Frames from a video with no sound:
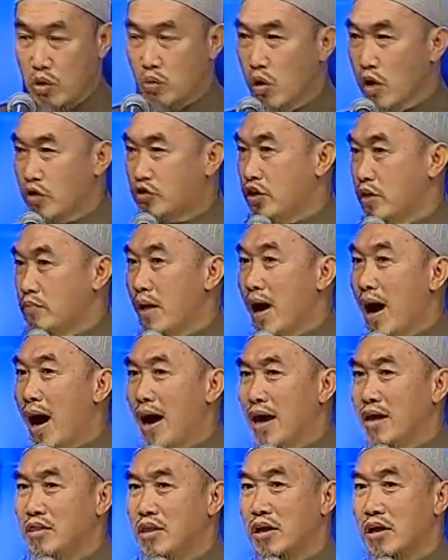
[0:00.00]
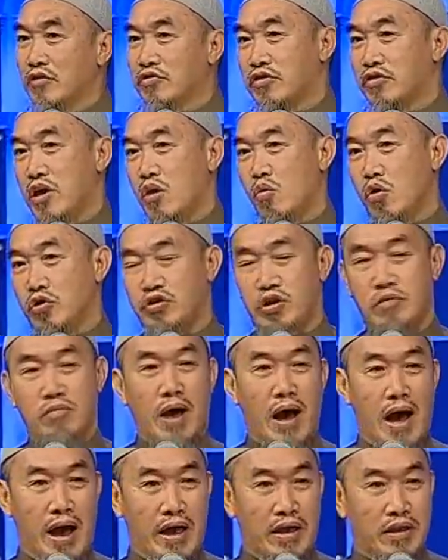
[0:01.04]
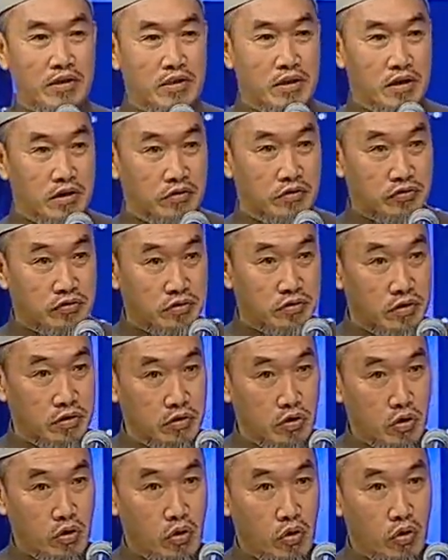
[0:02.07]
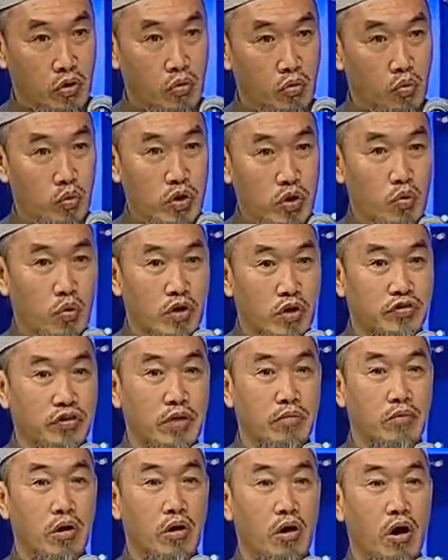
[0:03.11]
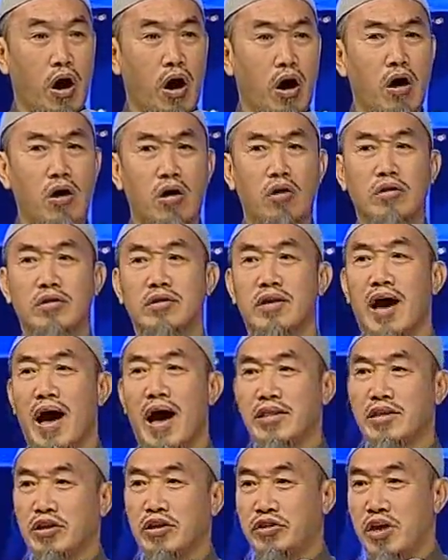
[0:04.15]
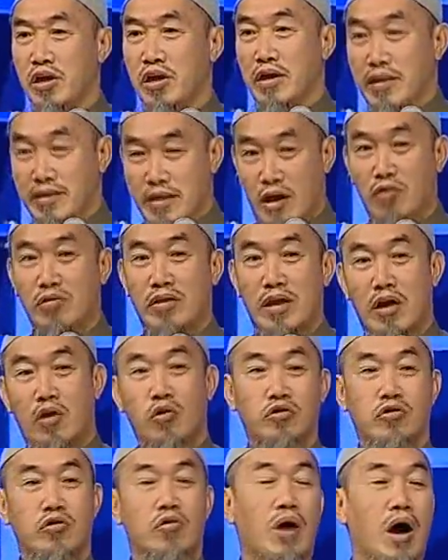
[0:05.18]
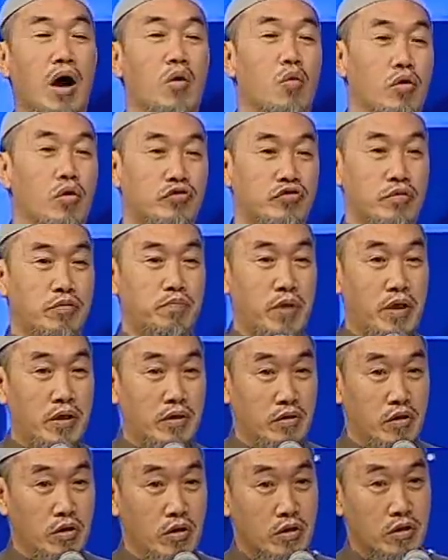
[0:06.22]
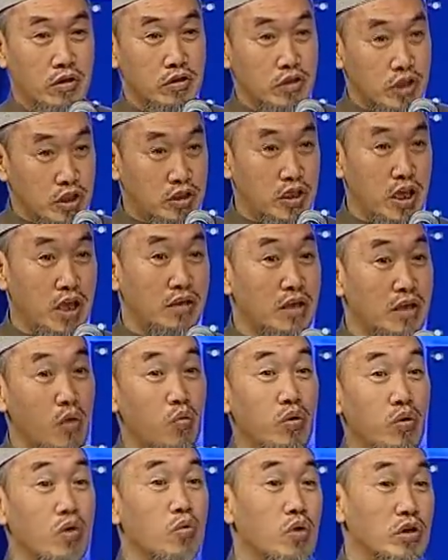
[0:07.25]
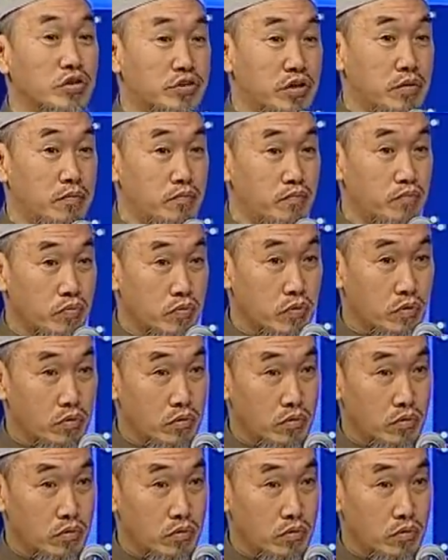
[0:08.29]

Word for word: We worship idols, they worship idols. We worship all the other things. Now they also are worshiping the thing that we worship.